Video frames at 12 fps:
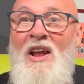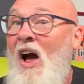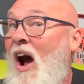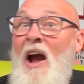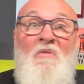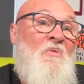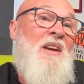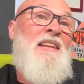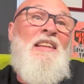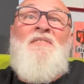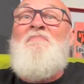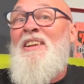I read
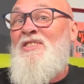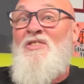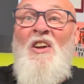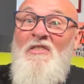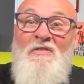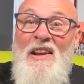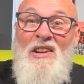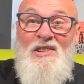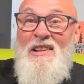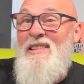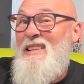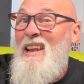as much nonfiction
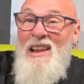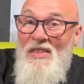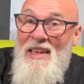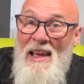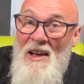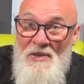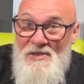as anything else,